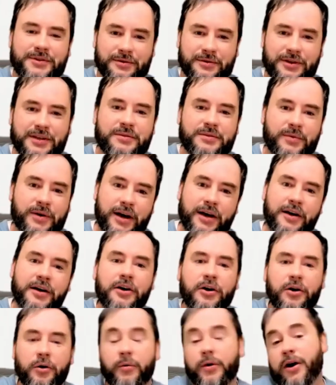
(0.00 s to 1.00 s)
So that's why
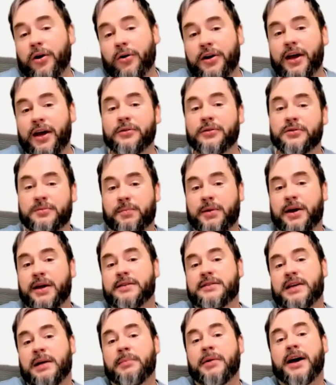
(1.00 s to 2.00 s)
we are okay to
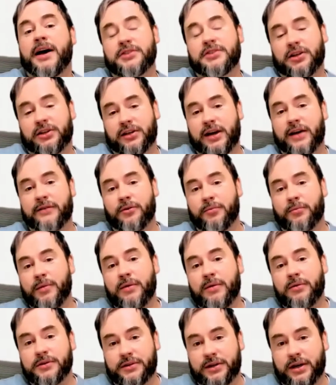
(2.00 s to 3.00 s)
spend some extra time from
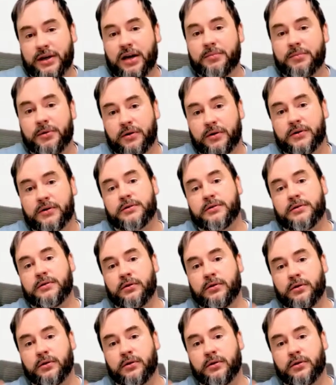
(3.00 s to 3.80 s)
our side, because